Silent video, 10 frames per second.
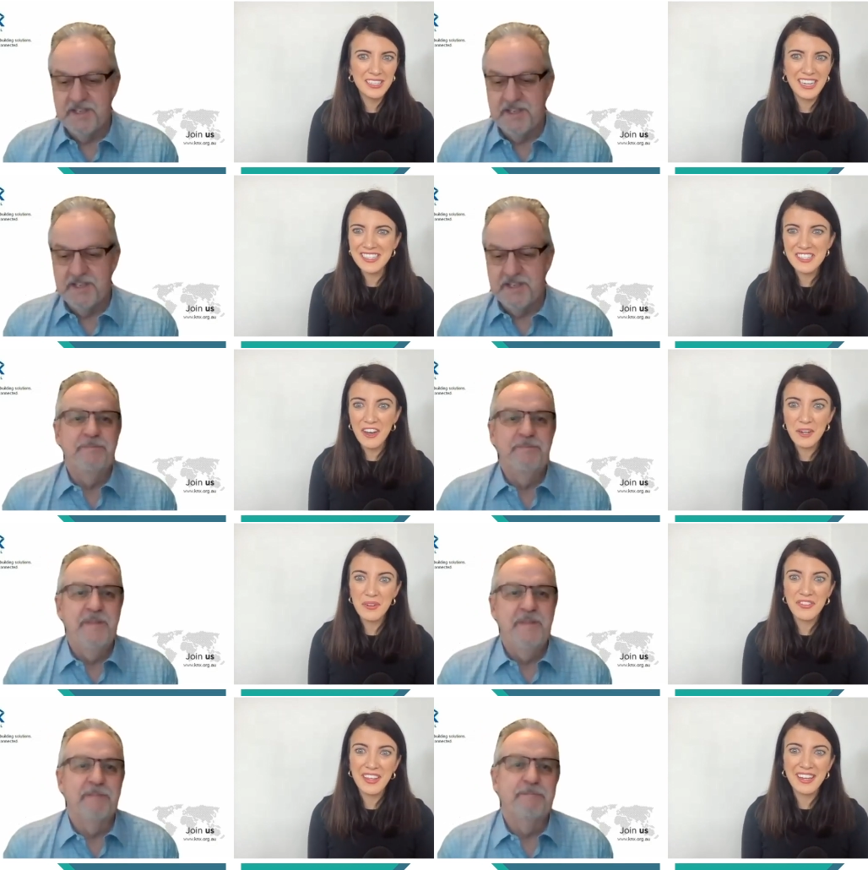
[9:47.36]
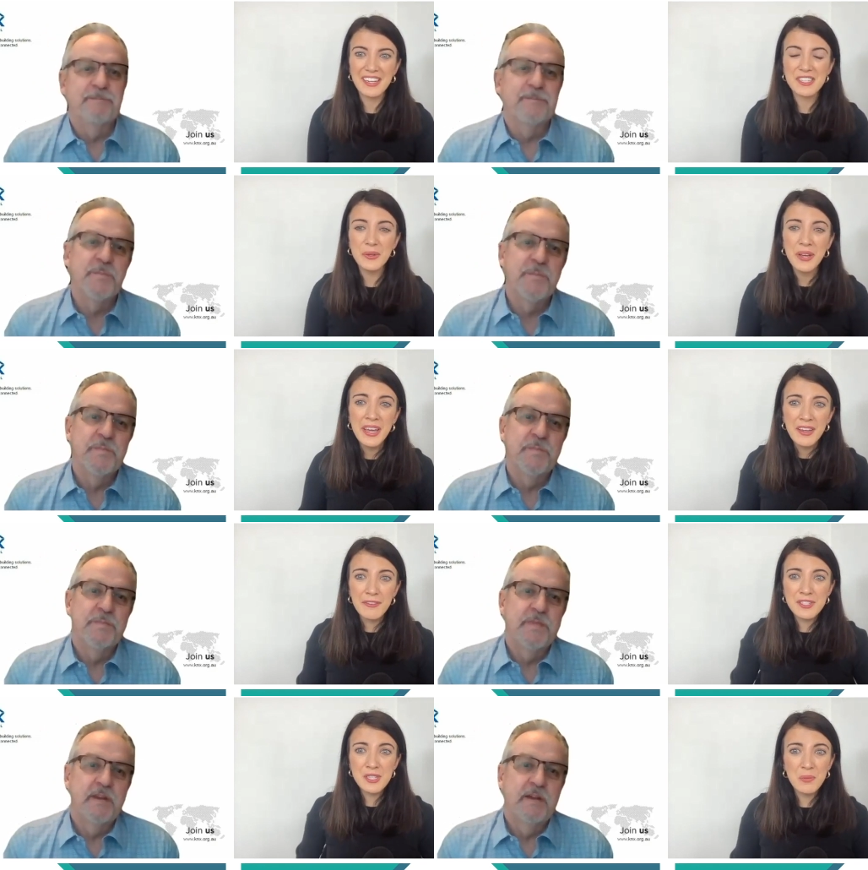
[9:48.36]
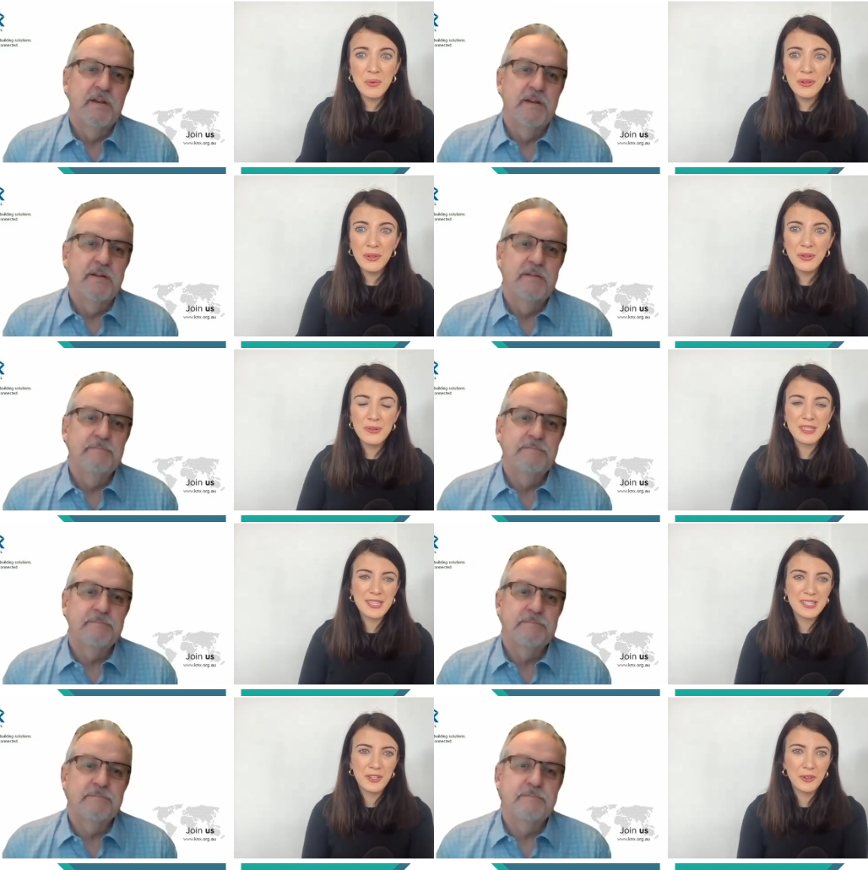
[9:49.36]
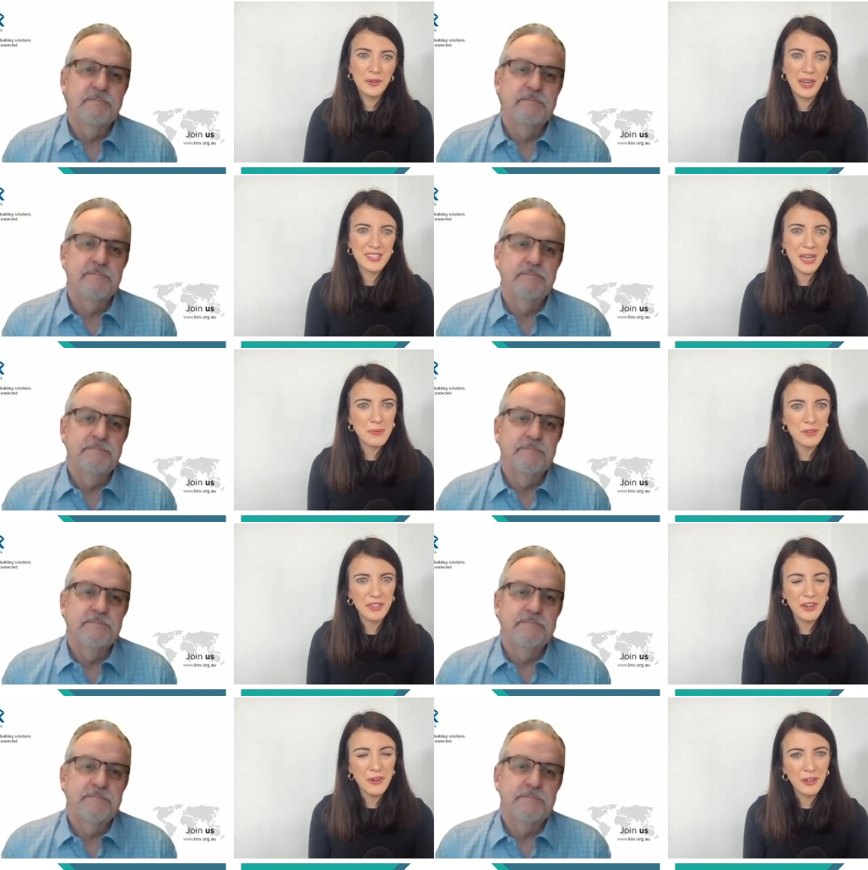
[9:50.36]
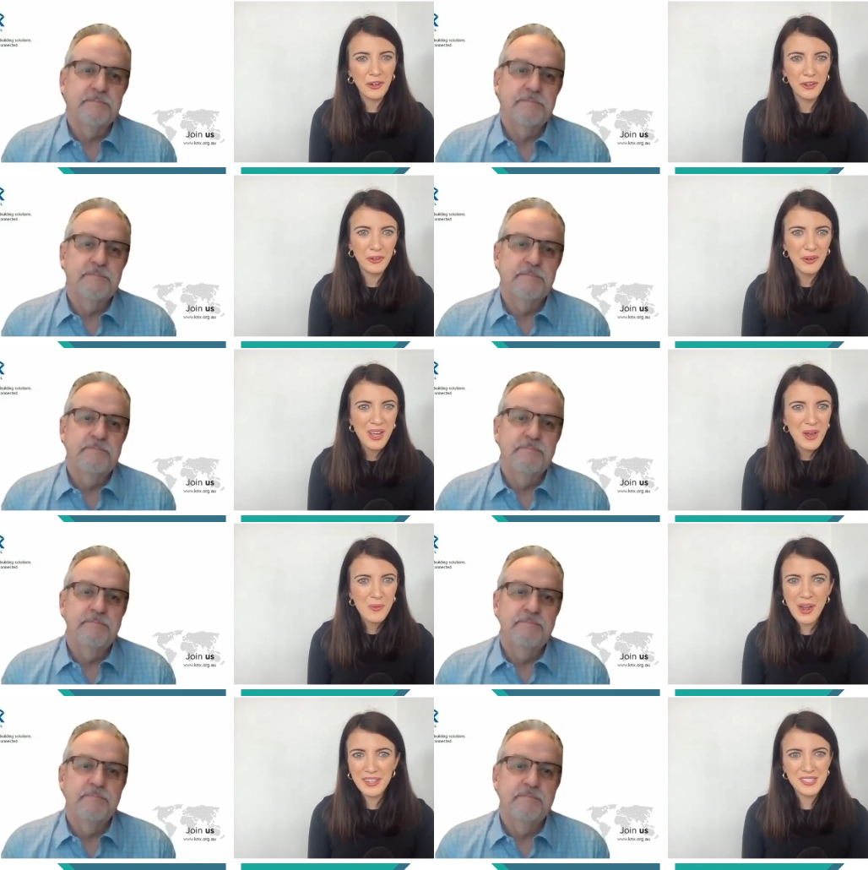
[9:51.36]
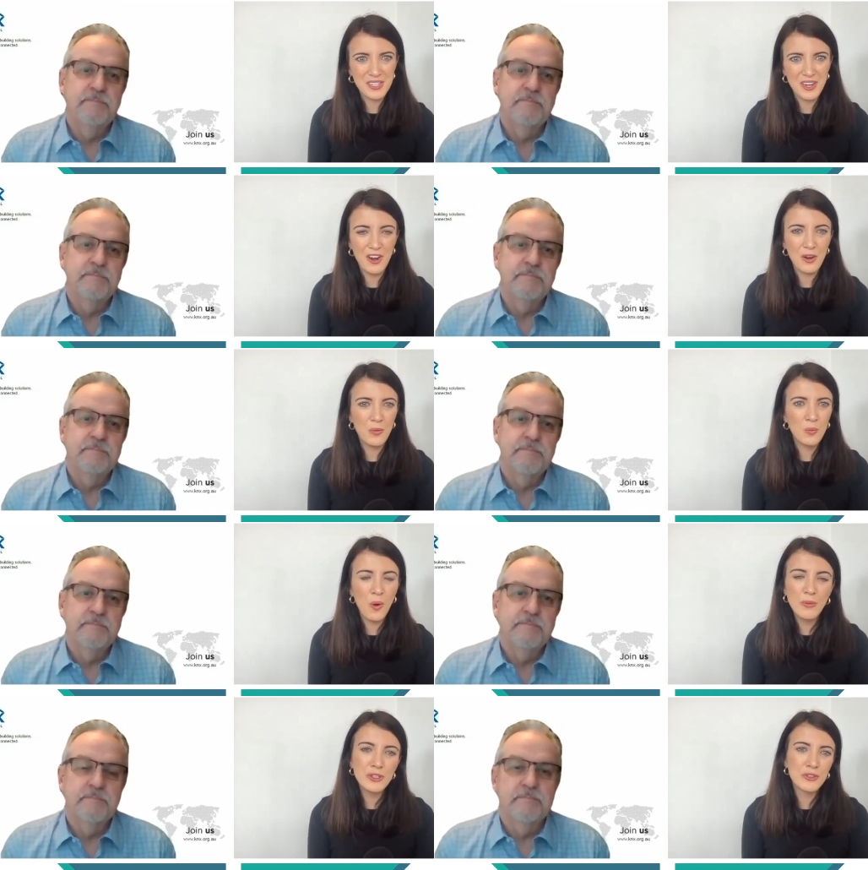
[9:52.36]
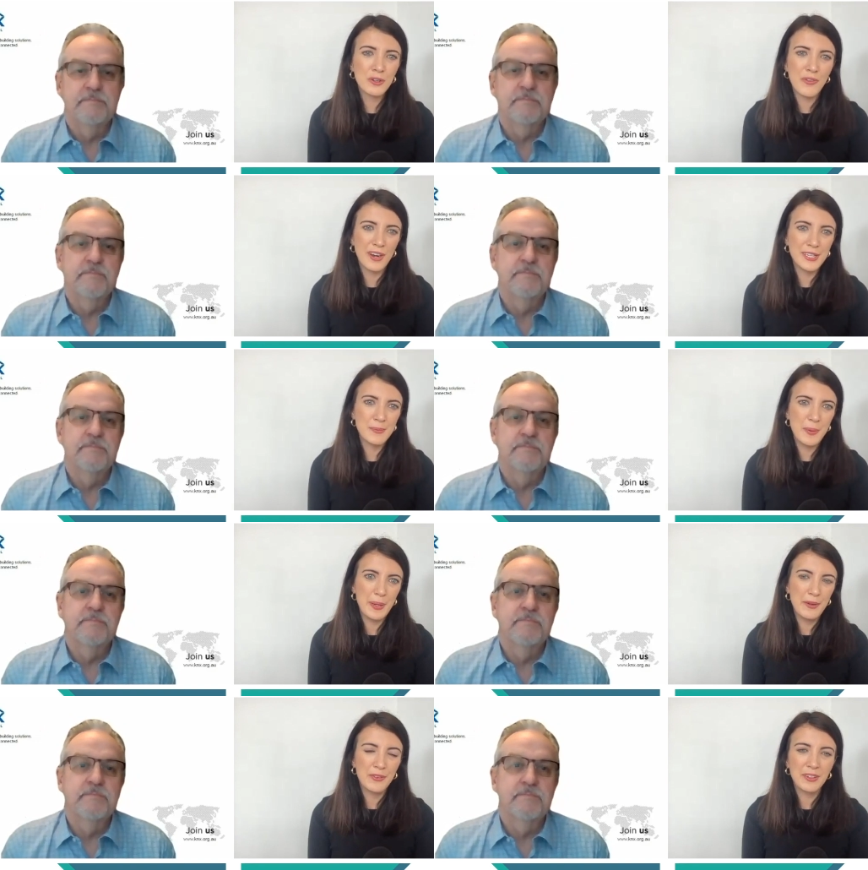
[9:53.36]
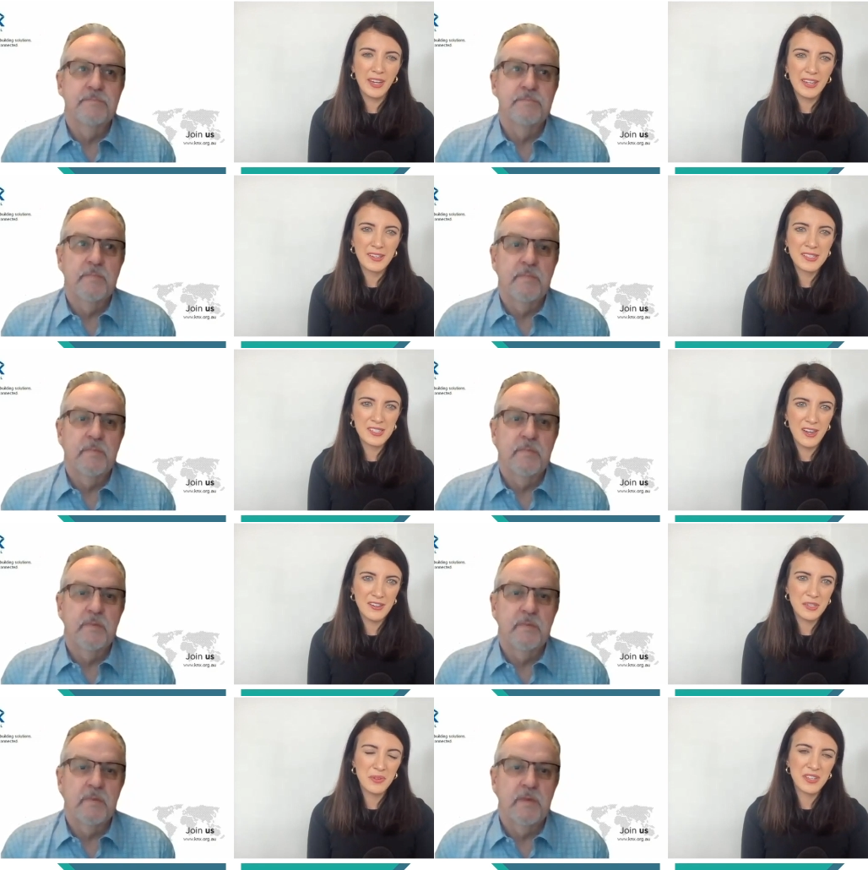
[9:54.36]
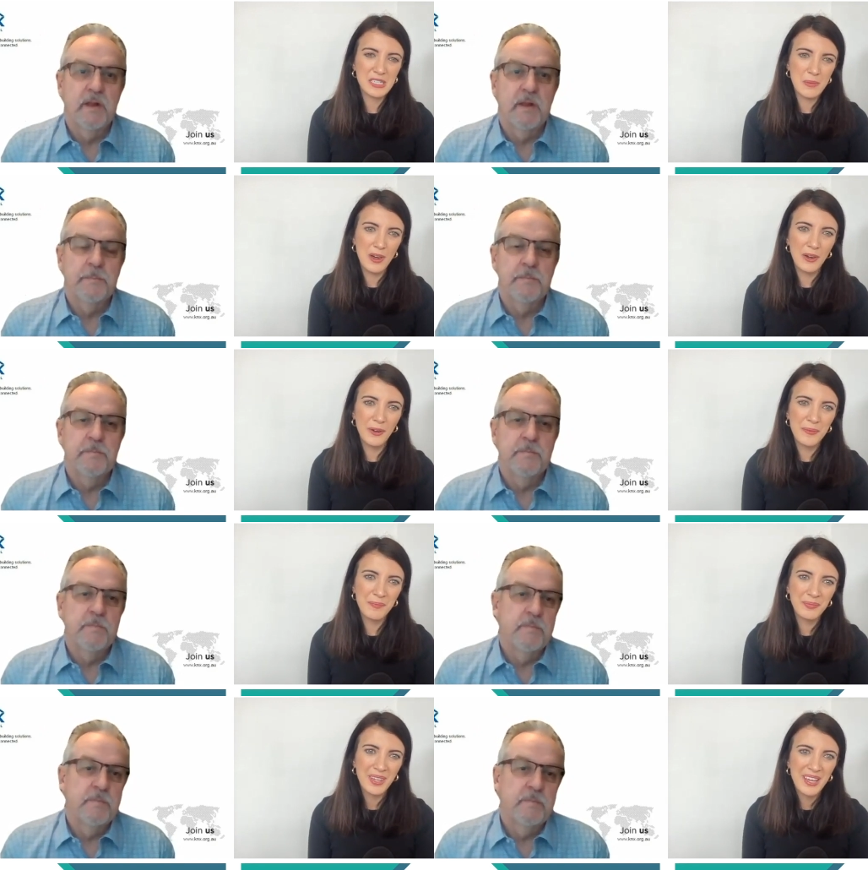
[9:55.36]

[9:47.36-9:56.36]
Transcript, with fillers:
Speaker 1: get started with yeah. things. So for someone who's listening who has absolutely no clue where to start, what would your advice be for getting started with a smart home?